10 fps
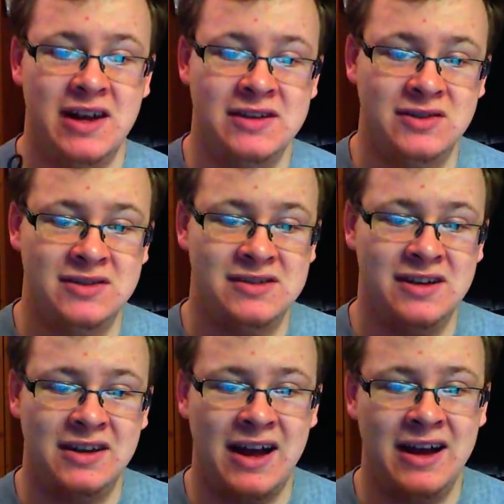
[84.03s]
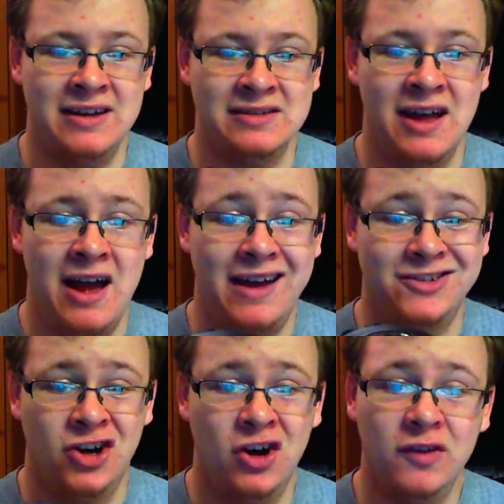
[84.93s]
As you can see, it has a
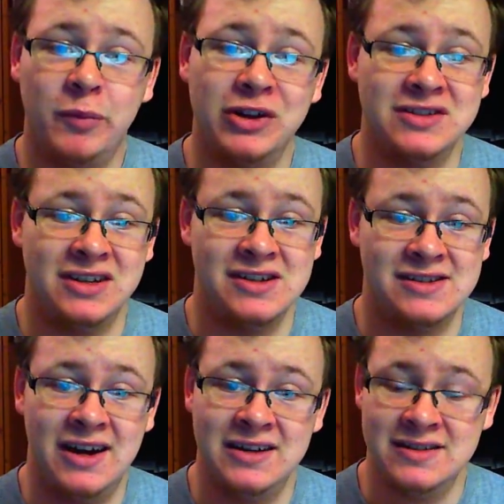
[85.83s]
ton of buttons on the sides.